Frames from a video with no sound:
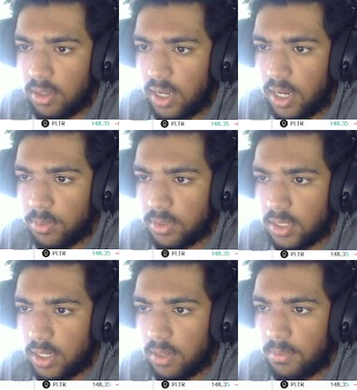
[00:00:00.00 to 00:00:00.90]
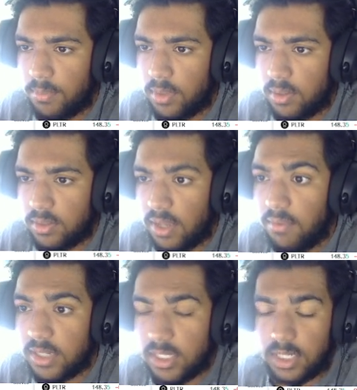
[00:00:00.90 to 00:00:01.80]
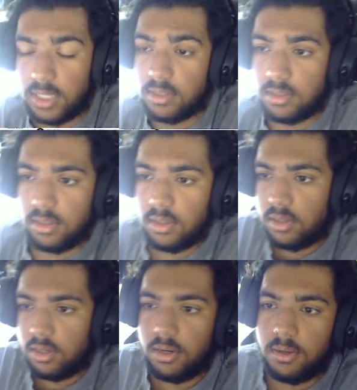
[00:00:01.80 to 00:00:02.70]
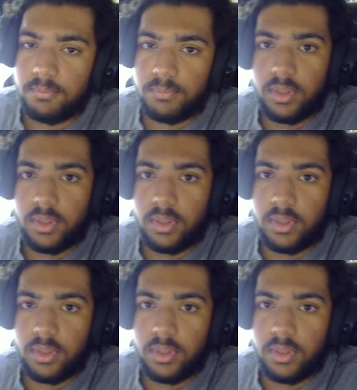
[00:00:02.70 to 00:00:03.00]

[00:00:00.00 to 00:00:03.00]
I would say 70 ticks, you know,